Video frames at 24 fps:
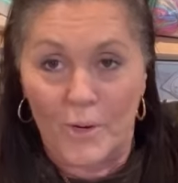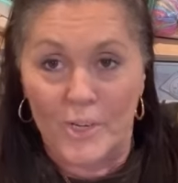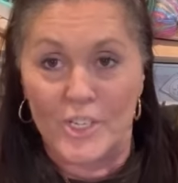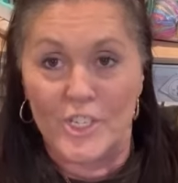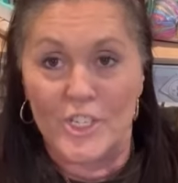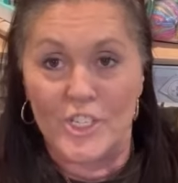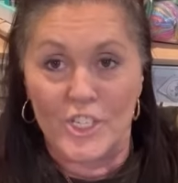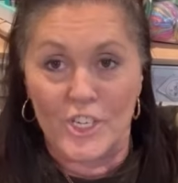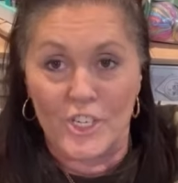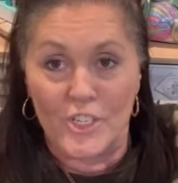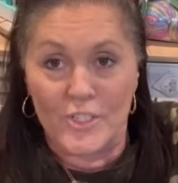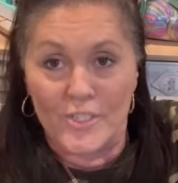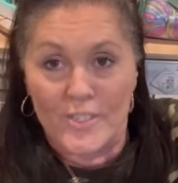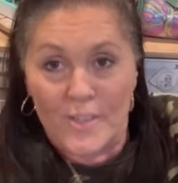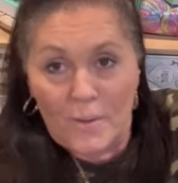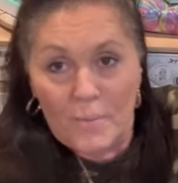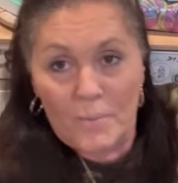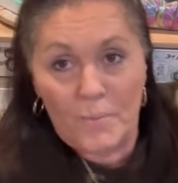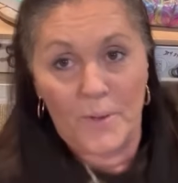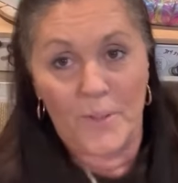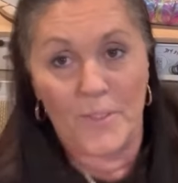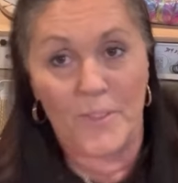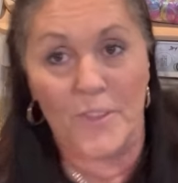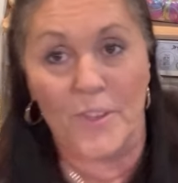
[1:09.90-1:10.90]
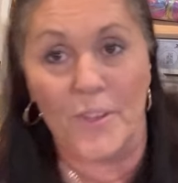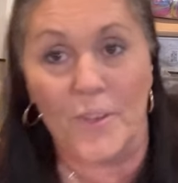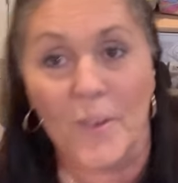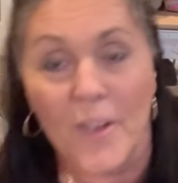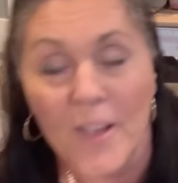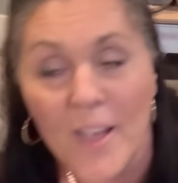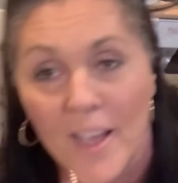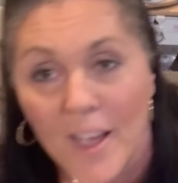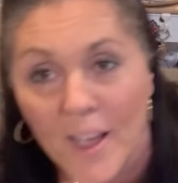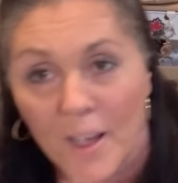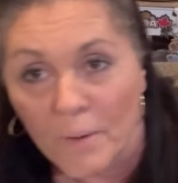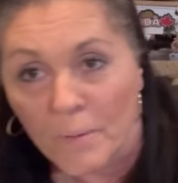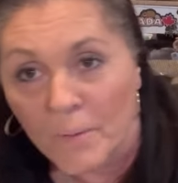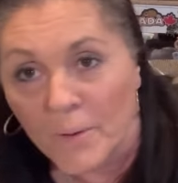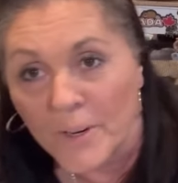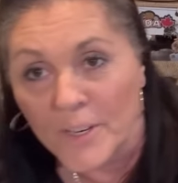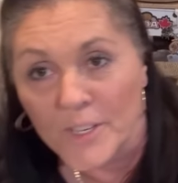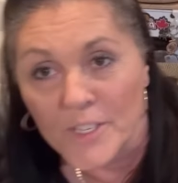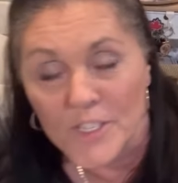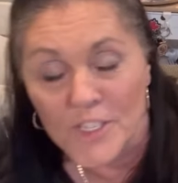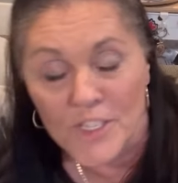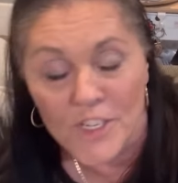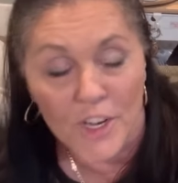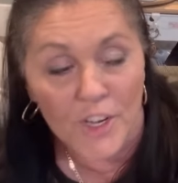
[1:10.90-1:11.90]
to share something with you. I wanted to
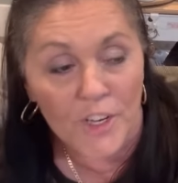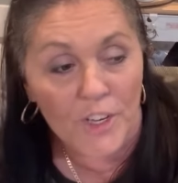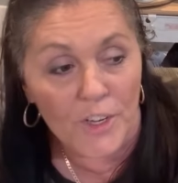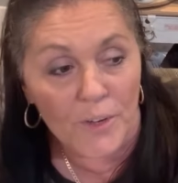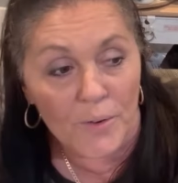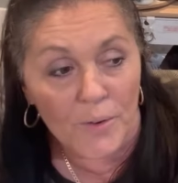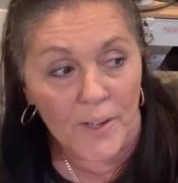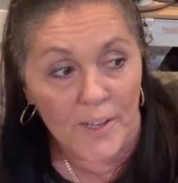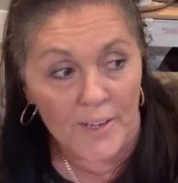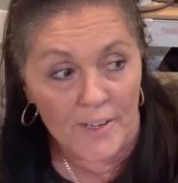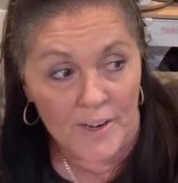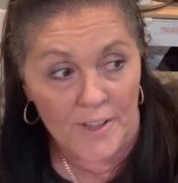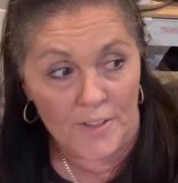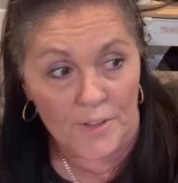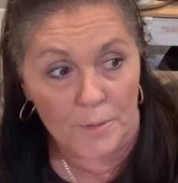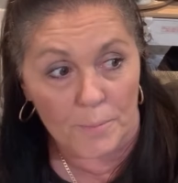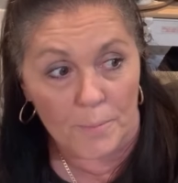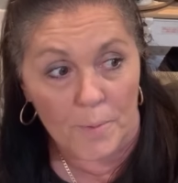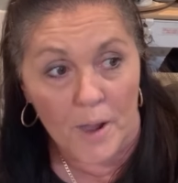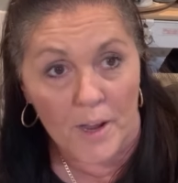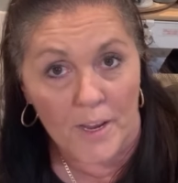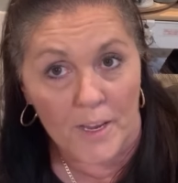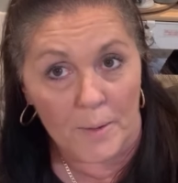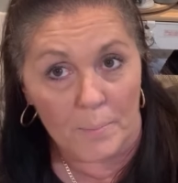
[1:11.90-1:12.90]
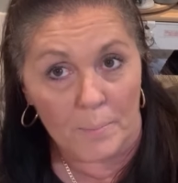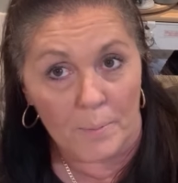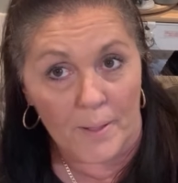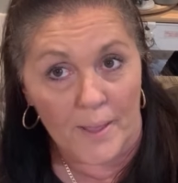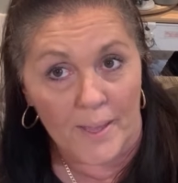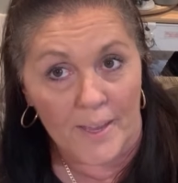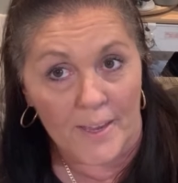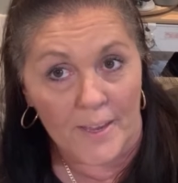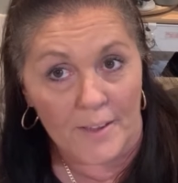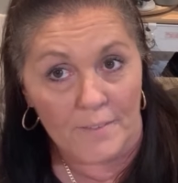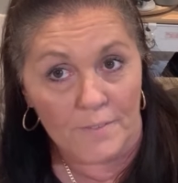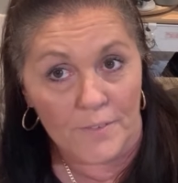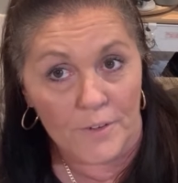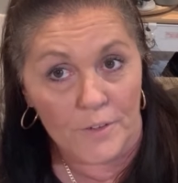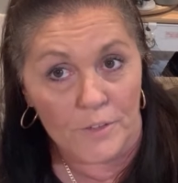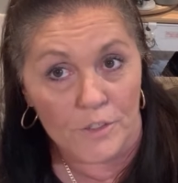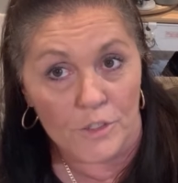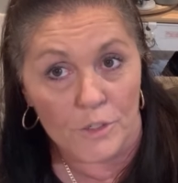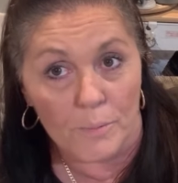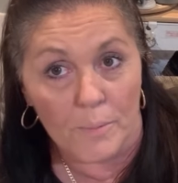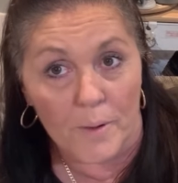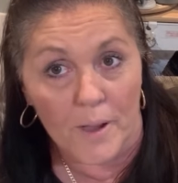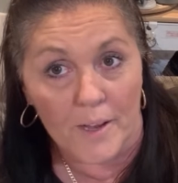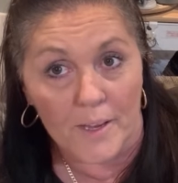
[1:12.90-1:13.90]
show you another Boggy blanket, future
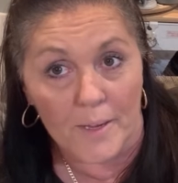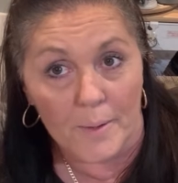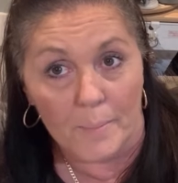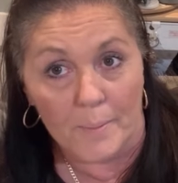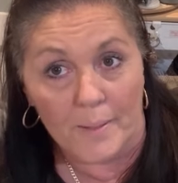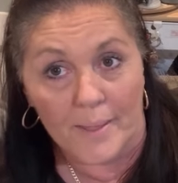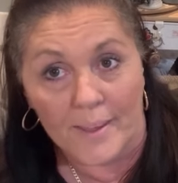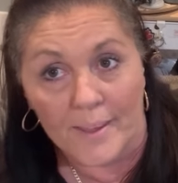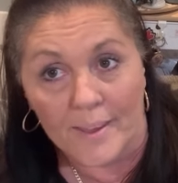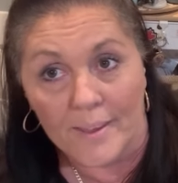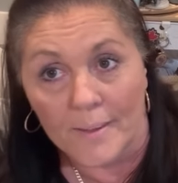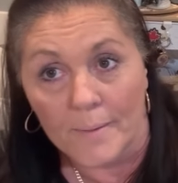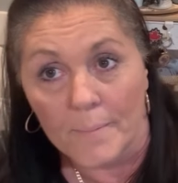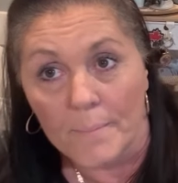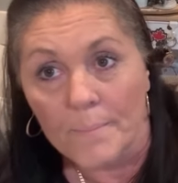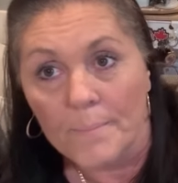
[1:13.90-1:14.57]
Boggy blanket.